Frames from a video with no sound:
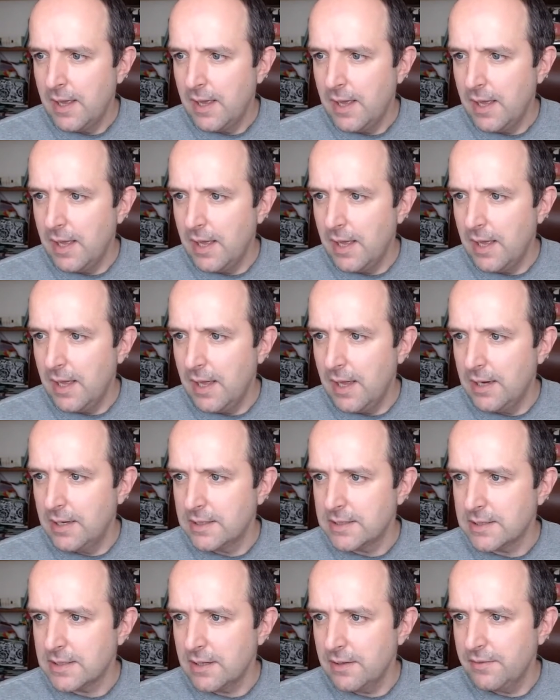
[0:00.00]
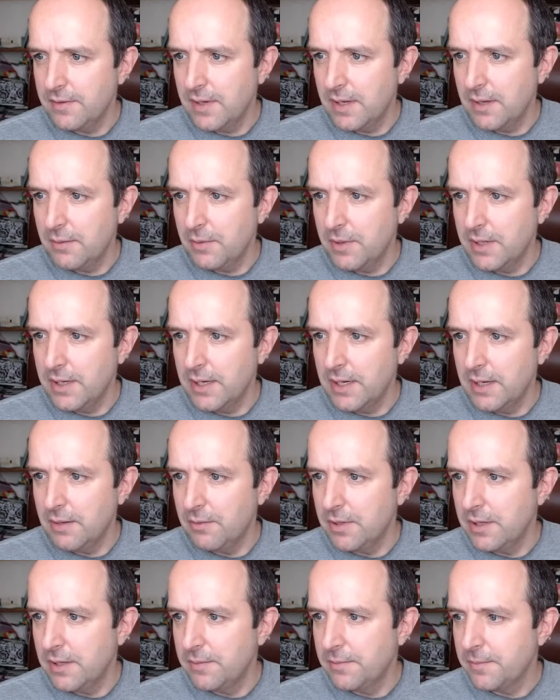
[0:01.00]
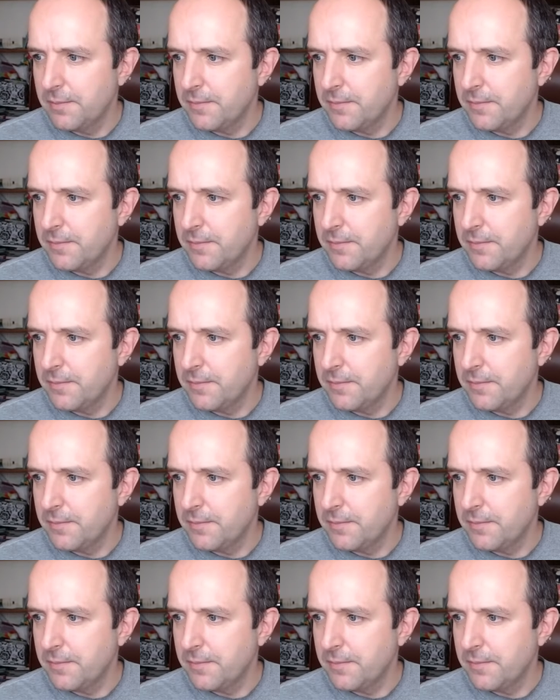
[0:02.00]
Let's go for that one and that one.